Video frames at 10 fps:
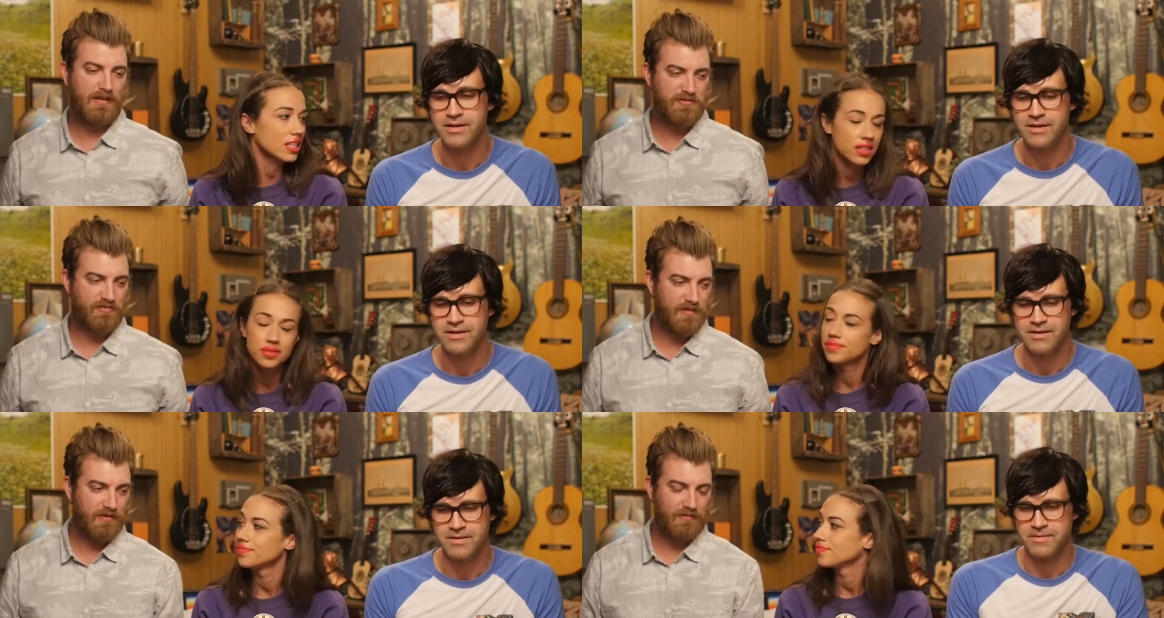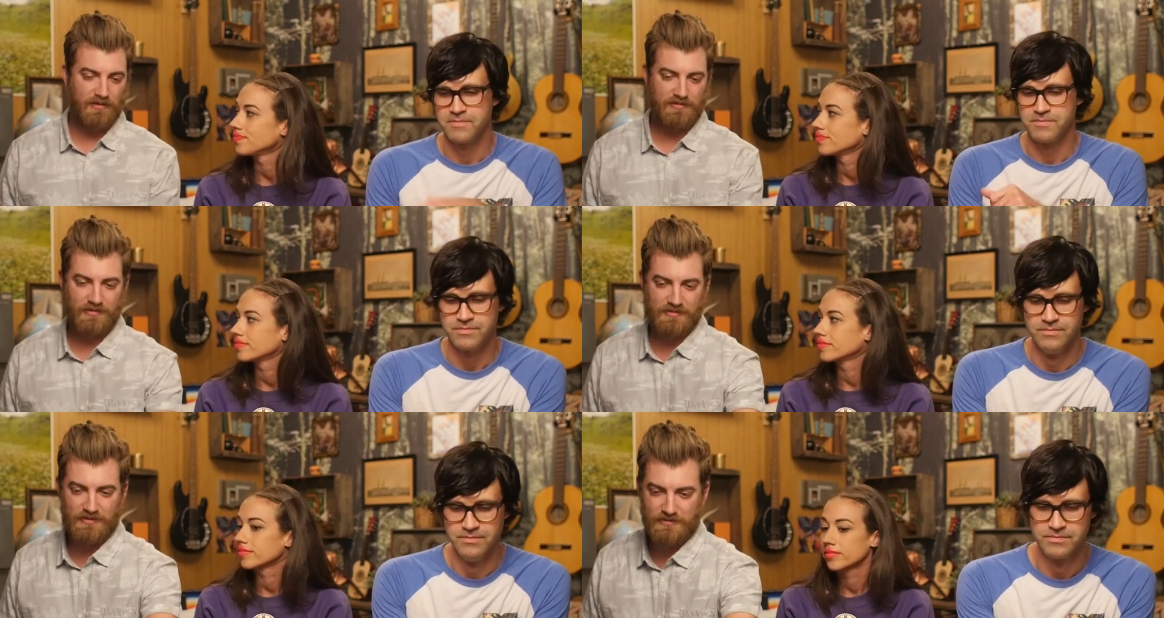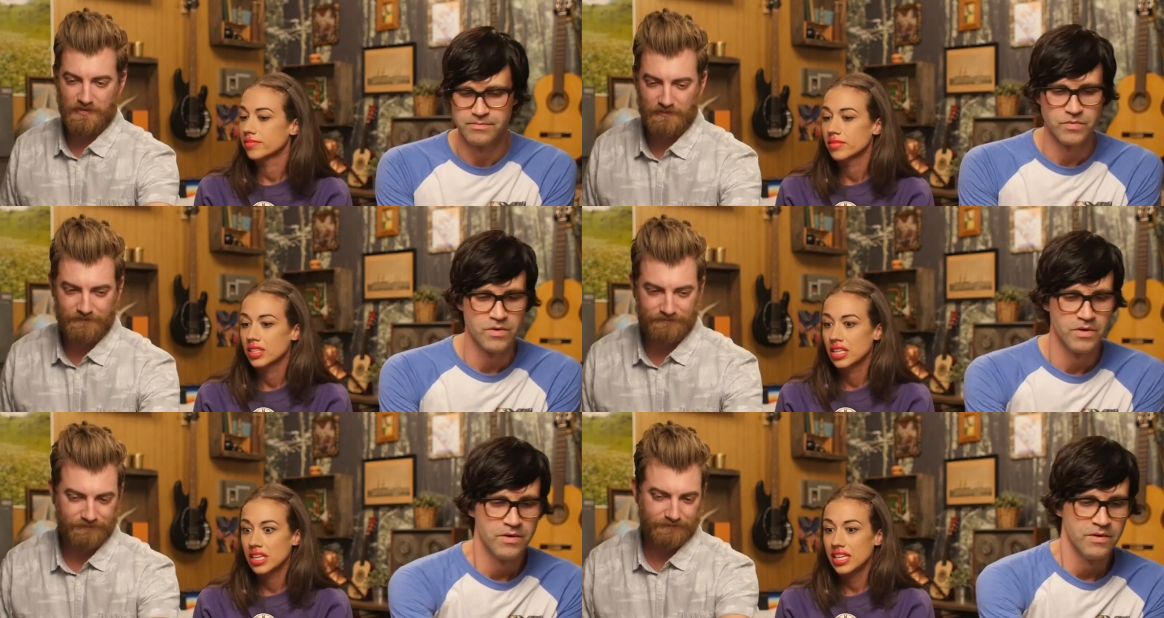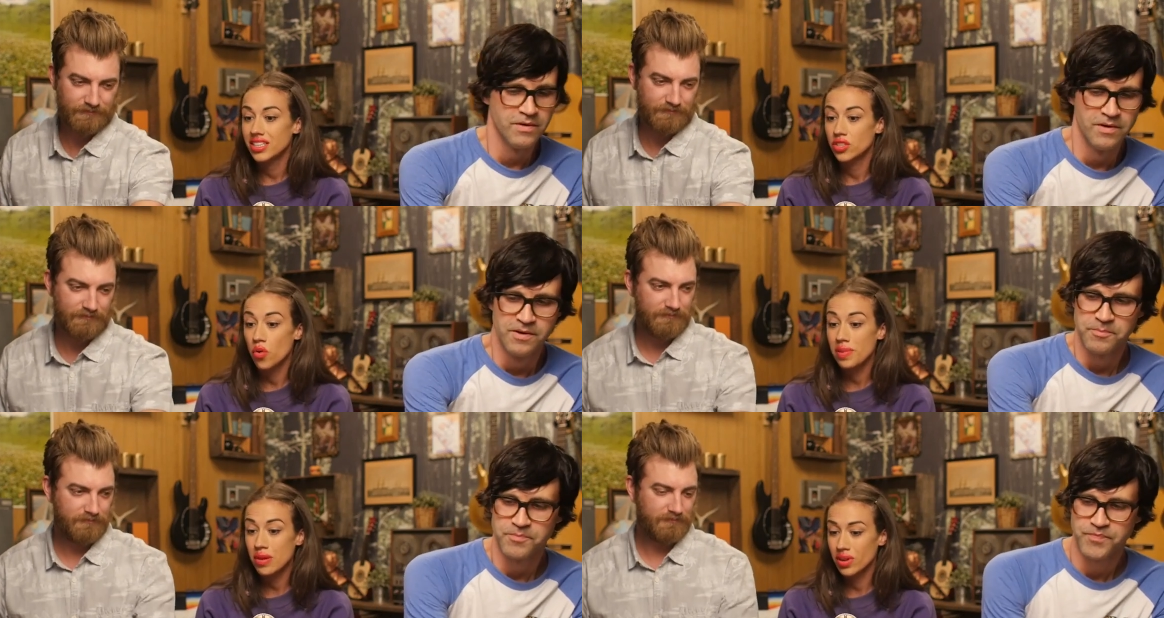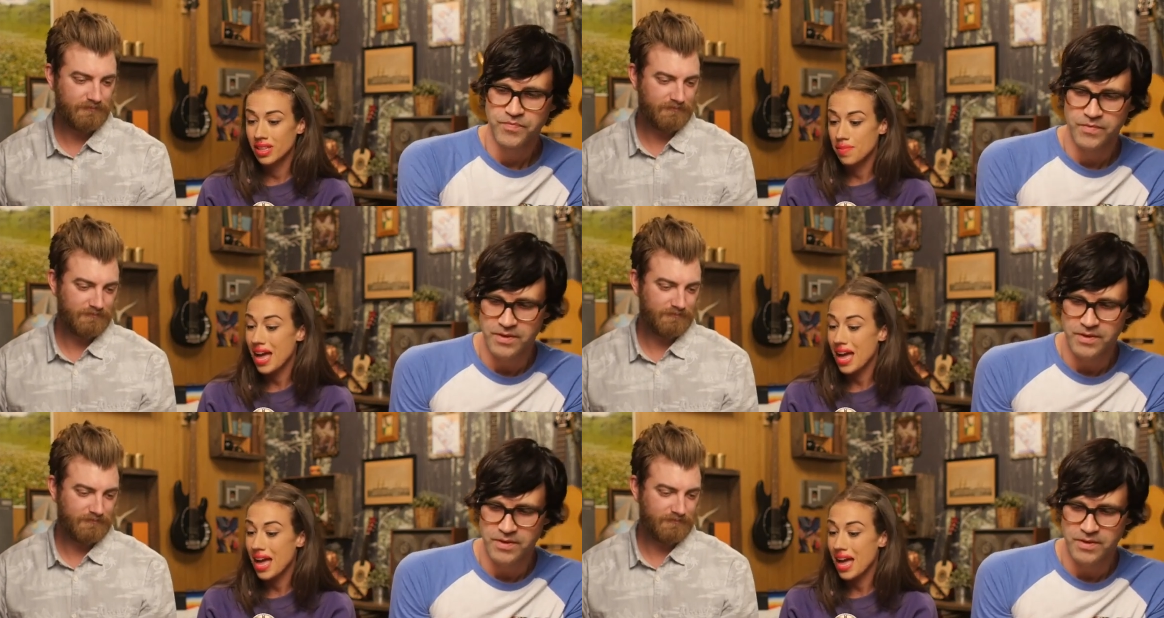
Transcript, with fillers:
Speaker 1: tips for me going into this next round?
Speaker 2: Yeah, don't be really